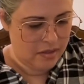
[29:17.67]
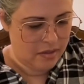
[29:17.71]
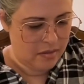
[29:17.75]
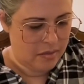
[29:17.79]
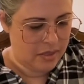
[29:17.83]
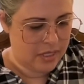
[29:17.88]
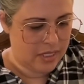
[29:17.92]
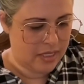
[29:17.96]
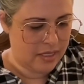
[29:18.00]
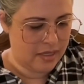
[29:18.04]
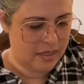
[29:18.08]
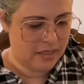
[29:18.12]

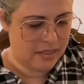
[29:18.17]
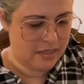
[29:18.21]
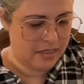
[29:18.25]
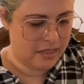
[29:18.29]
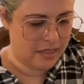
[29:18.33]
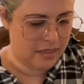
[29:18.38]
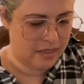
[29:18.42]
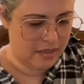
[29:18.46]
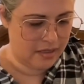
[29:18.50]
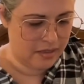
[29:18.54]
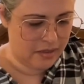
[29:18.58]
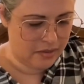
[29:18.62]
because
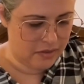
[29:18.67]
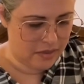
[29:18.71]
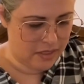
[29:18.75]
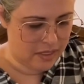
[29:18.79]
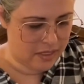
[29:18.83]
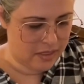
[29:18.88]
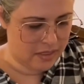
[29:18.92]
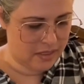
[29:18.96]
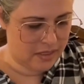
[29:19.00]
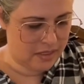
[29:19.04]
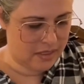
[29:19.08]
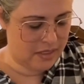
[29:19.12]
you need
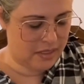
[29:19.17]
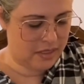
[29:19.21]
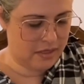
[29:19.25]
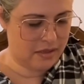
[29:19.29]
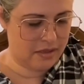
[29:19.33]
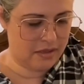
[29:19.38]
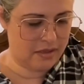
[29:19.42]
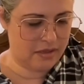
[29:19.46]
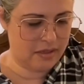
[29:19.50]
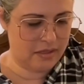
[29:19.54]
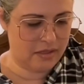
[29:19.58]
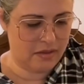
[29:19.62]
to see
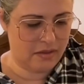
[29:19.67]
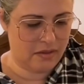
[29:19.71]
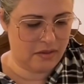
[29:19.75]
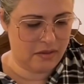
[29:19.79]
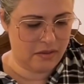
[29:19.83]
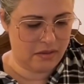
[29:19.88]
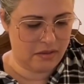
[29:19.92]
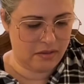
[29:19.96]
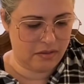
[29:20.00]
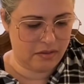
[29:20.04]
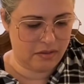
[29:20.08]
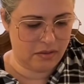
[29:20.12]
her in all
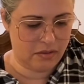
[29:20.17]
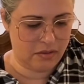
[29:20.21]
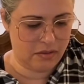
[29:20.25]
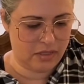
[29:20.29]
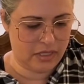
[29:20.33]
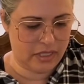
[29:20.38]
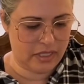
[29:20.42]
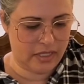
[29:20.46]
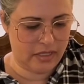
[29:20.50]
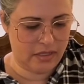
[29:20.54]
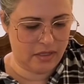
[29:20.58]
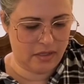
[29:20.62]
her
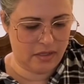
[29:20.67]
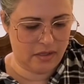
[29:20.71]
glory.